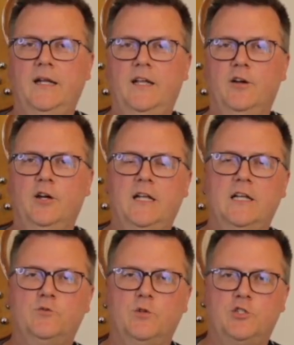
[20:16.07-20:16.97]
here it
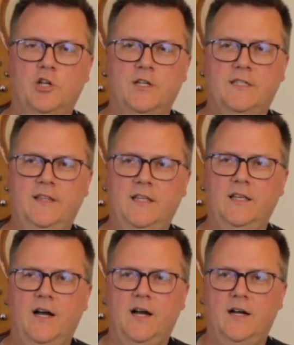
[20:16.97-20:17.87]
is with just
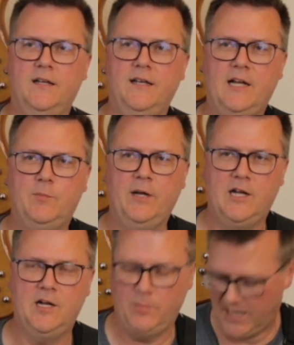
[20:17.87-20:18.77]
the neck pickup